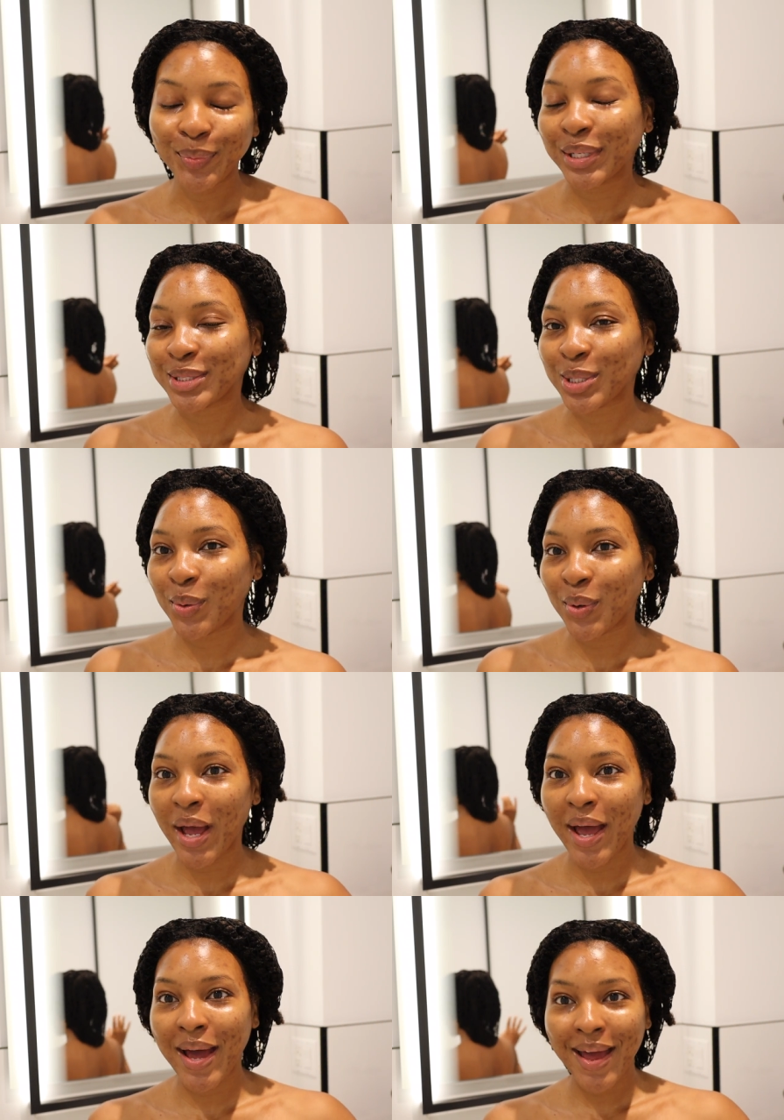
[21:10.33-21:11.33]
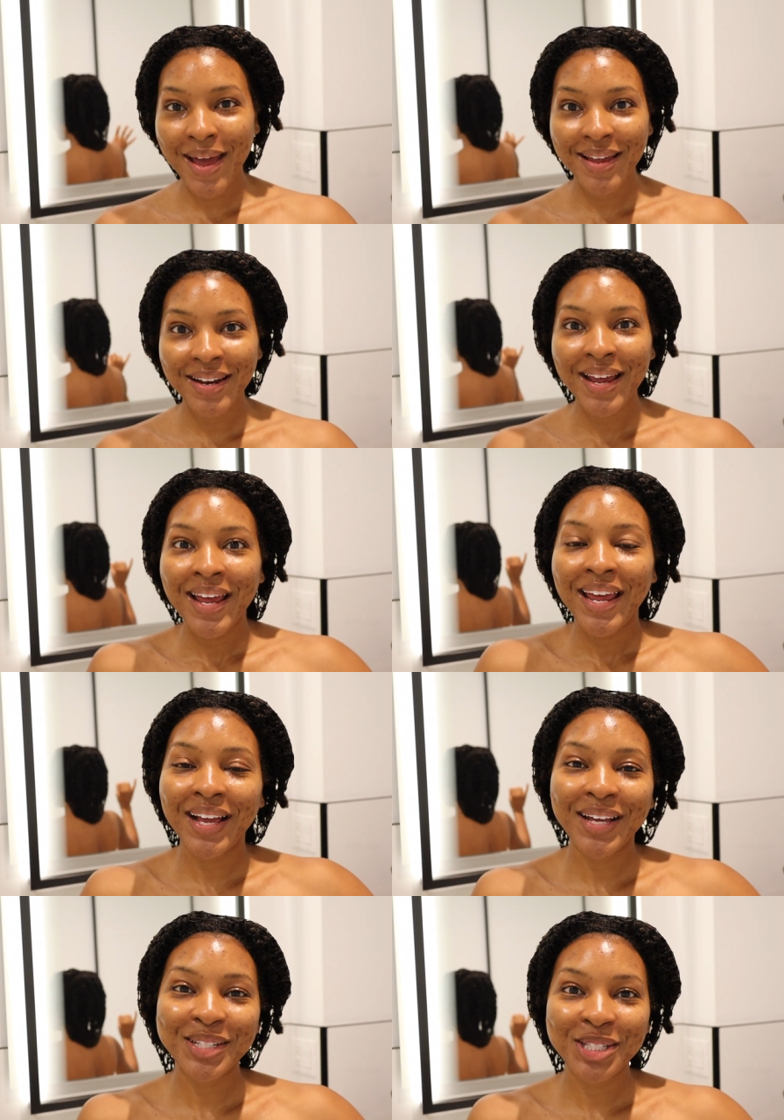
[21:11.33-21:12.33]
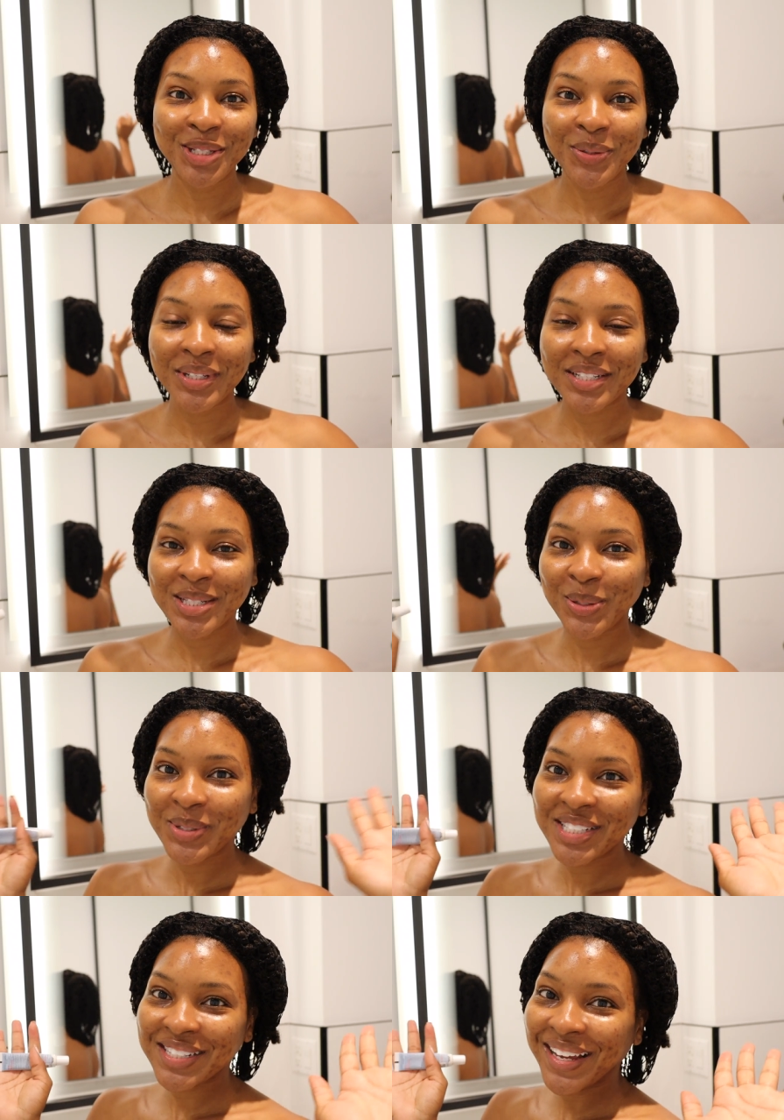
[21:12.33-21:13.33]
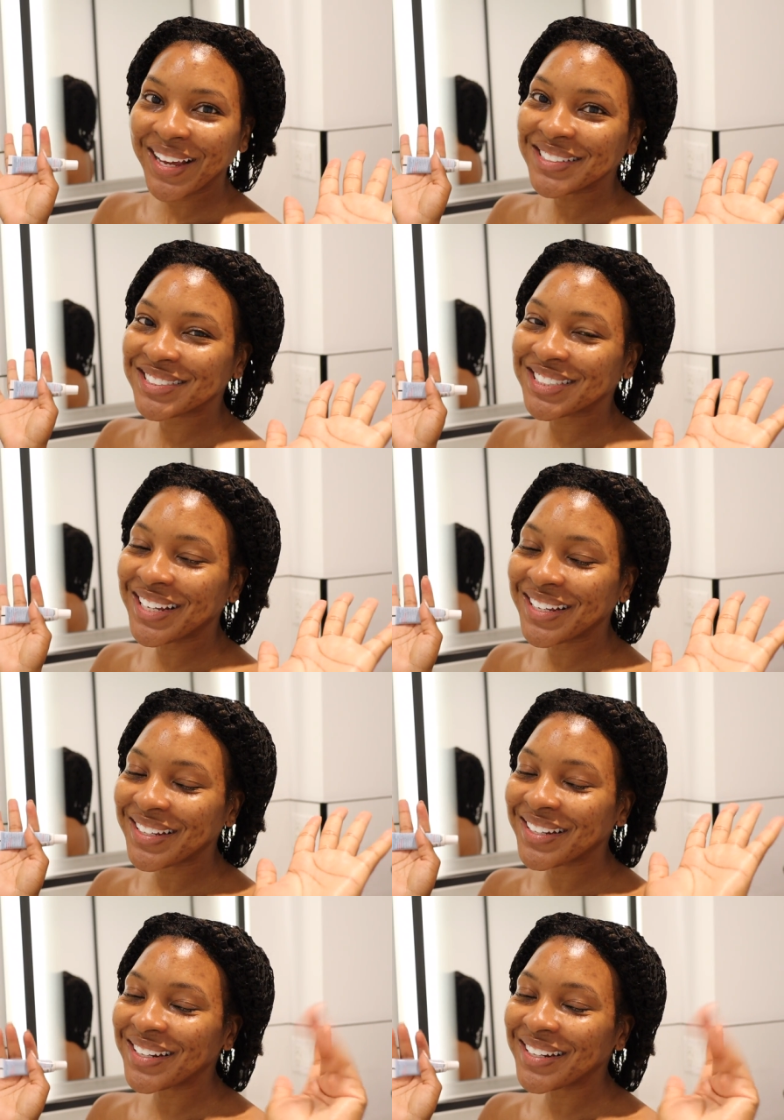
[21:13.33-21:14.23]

let's go ahead and continue this little staycation.